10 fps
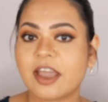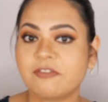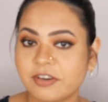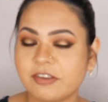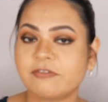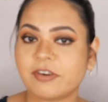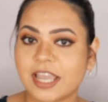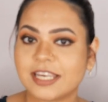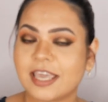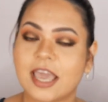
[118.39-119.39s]
every
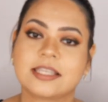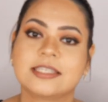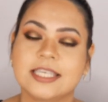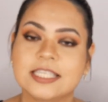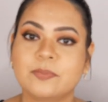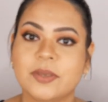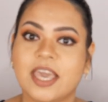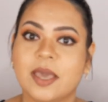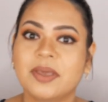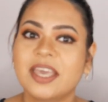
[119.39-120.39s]
Friday at 6 PM,